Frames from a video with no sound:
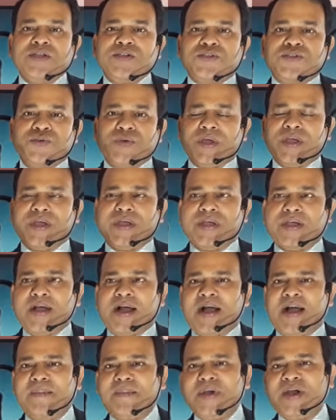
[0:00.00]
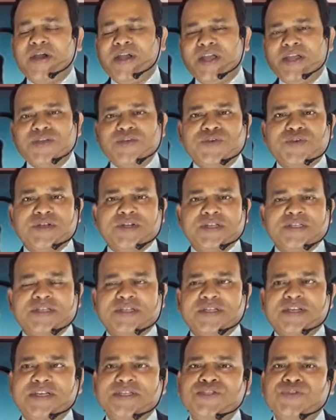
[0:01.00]
Today, I'm going to
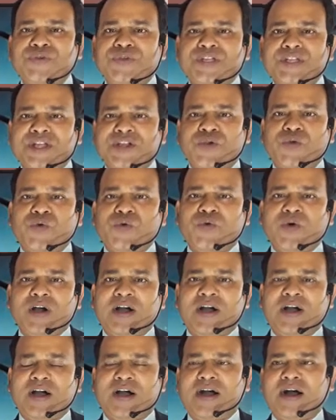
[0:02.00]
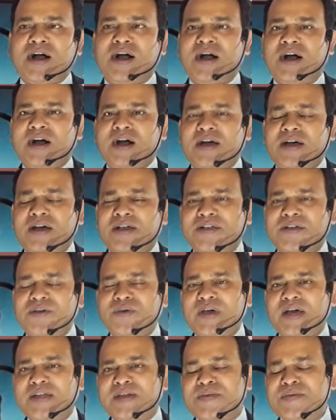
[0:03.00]
discuss with you, uh, you
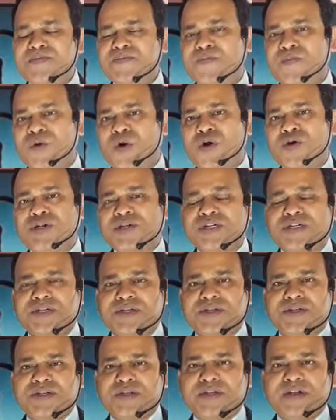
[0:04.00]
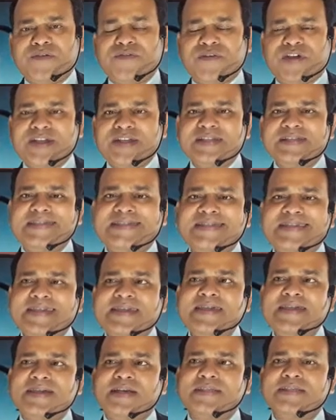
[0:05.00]
know, an important, a very
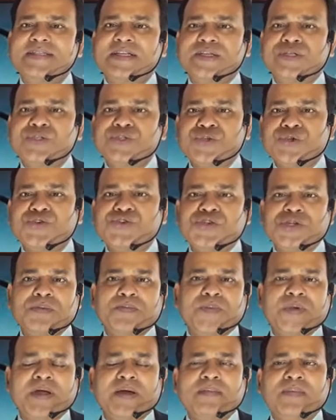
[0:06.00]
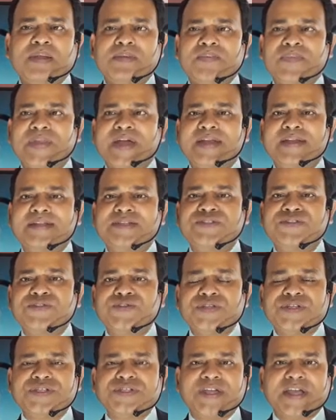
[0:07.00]
serious social problem that is
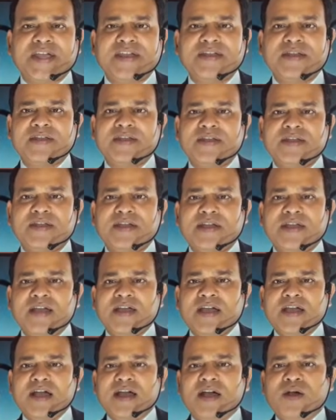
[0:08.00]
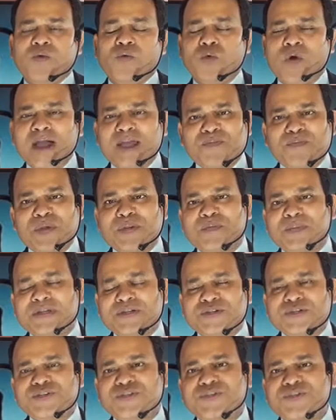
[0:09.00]
suicide. Why
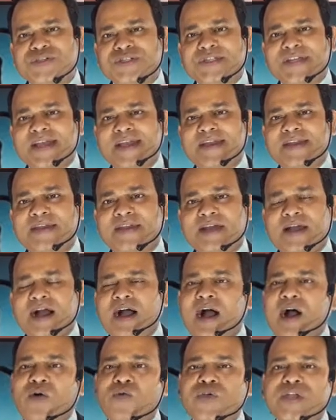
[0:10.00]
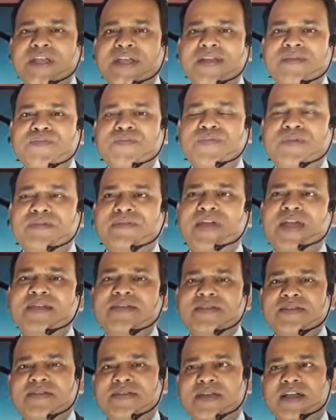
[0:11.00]
people do suicide, how we can
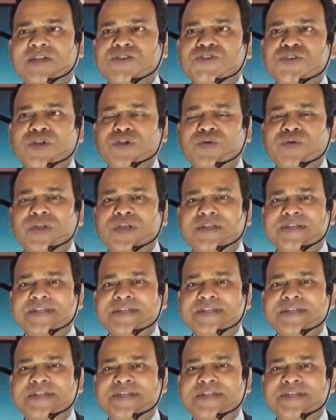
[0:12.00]
prevent it actually, we'll